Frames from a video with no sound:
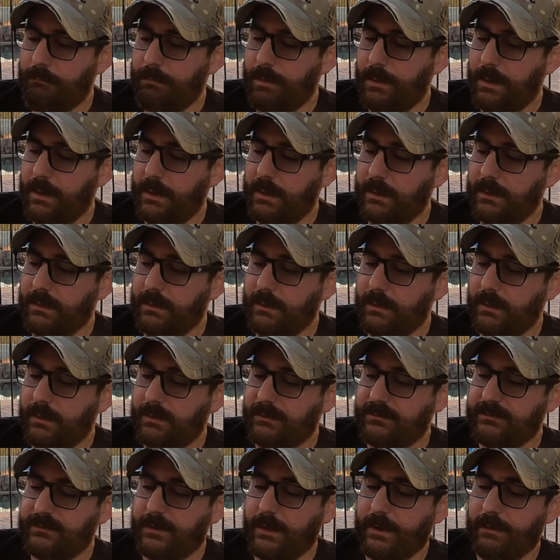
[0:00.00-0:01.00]
by
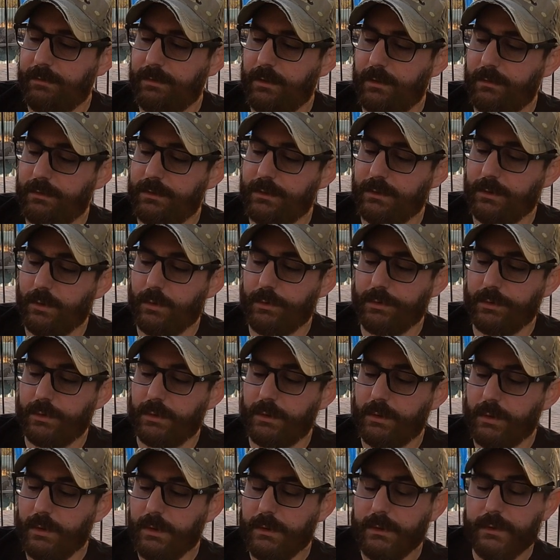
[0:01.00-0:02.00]
uh, Seth, the
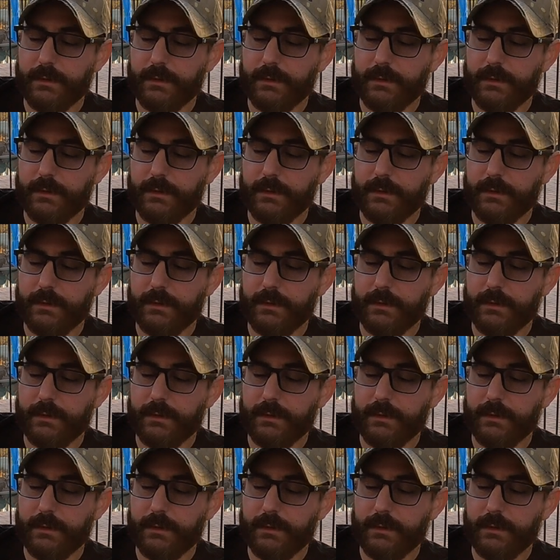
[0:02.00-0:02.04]
owner,